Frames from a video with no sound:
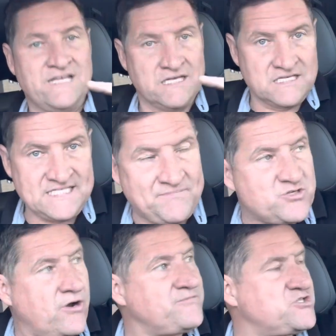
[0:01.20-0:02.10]

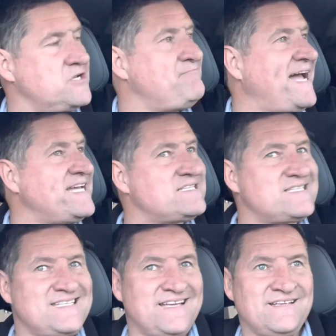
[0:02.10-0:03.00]

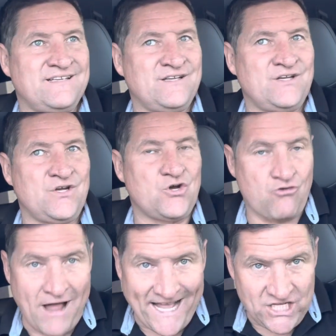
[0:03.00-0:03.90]
Subscription-based
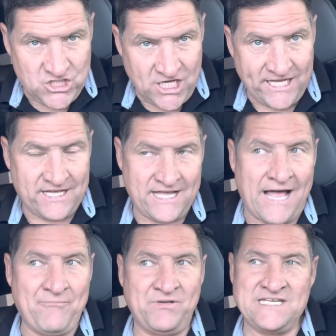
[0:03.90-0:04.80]
rideshare
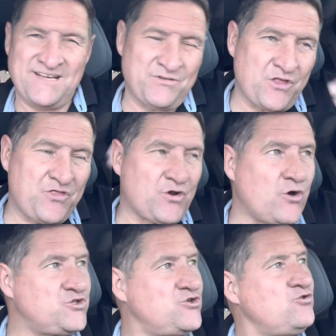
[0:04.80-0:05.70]
companies. I'm going to throw
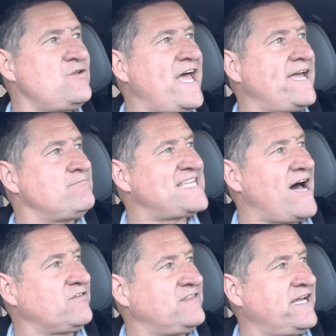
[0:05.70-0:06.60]
two names
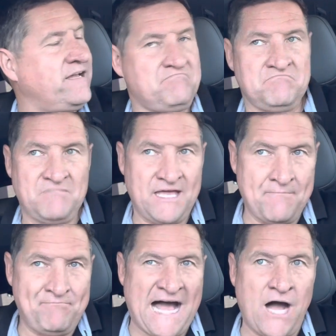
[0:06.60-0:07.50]
out there.
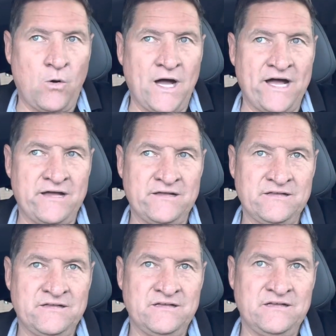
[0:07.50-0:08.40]
Empower
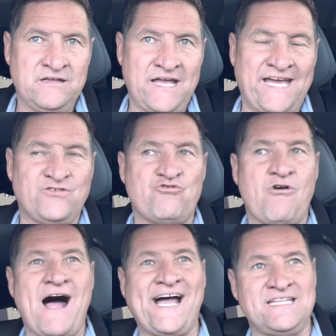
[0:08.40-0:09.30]
and
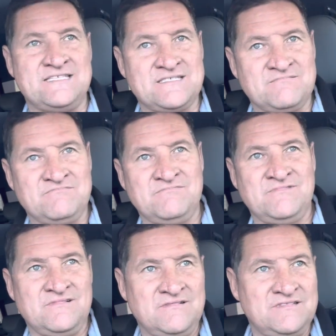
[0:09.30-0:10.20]
Wridz.
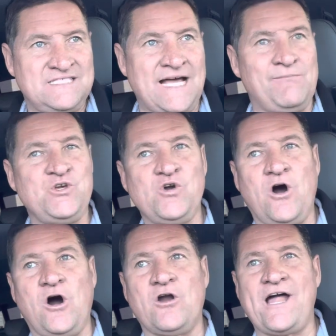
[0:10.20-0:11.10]

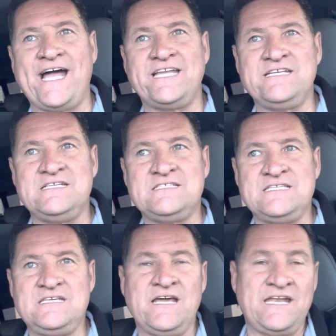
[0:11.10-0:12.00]

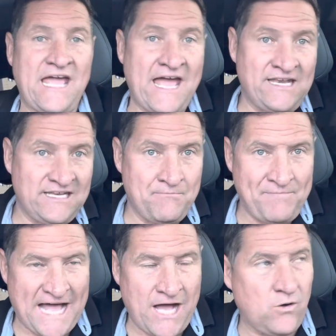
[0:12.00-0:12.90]
W-R-I-D-Z and
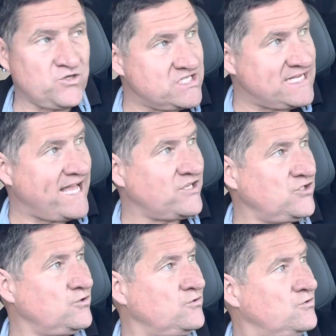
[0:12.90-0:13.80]
Empower, just like
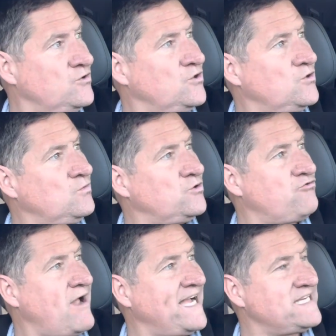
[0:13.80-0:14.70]
you would
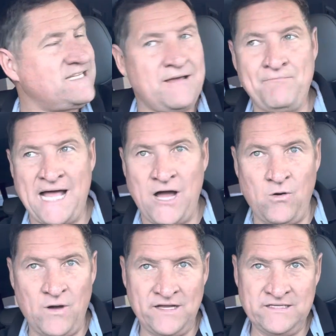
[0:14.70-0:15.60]
write Empower.